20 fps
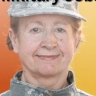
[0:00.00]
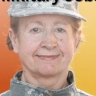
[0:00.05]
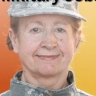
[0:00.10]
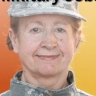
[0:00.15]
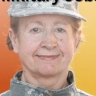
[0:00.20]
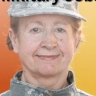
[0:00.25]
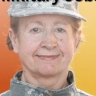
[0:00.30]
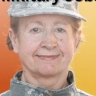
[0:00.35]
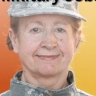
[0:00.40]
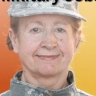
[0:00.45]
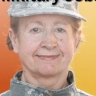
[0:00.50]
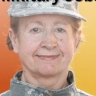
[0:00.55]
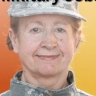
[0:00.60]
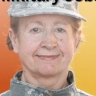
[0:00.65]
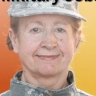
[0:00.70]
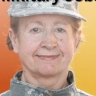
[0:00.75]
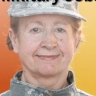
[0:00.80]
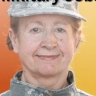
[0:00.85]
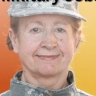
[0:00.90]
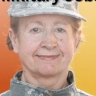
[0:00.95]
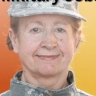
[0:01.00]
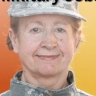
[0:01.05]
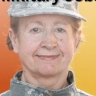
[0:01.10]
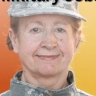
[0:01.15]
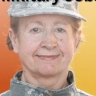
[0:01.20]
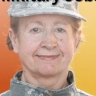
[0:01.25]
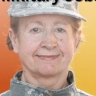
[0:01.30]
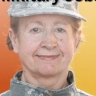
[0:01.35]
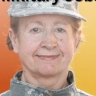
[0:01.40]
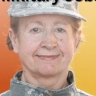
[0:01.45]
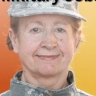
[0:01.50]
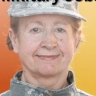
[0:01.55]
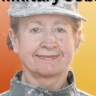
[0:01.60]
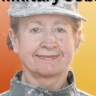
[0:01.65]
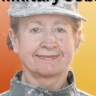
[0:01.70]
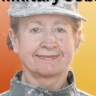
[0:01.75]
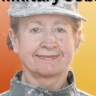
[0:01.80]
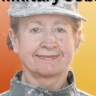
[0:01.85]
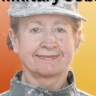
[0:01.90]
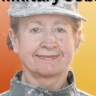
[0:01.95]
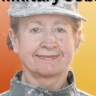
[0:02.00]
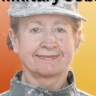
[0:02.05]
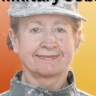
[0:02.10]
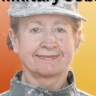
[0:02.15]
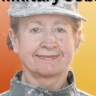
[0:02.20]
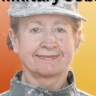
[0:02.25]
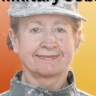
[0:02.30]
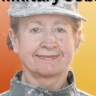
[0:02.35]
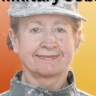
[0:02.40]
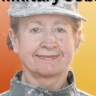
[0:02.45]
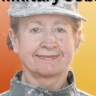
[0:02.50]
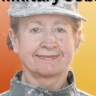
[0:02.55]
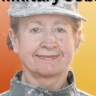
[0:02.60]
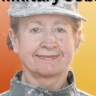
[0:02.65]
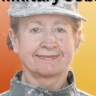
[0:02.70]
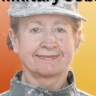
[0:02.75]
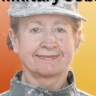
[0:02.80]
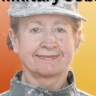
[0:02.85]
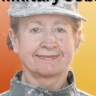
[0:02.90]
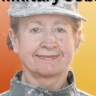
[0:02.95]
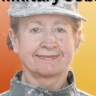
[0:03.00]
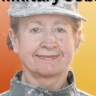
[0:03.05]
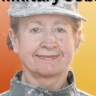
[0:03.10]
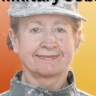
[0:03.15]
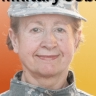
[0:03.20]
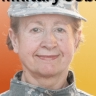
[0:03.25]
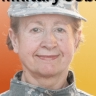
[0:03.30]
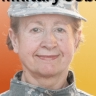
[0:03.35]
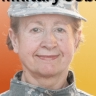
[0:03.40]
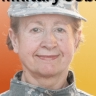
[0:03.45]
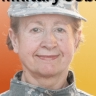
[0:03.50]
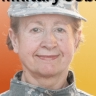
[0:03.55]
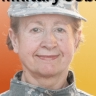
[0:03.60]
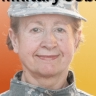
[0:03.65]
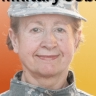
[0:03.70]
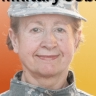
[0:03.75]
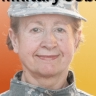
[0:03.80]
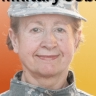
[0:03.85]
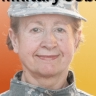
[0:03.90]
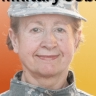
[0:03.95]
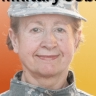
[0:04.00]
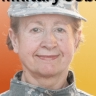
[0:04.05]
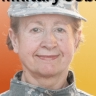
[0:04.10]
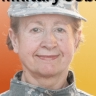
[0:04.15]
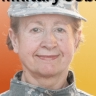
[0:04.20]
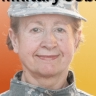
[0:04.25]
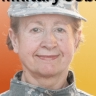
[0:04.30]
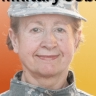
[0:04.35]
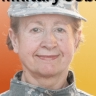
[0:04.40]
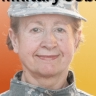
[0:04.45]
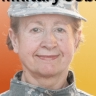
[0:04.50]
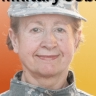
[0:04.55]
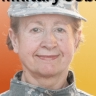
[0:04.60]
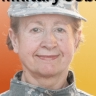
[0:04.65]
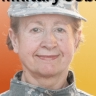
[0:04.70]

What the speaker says: The face doesn't move, so there is nothing to read.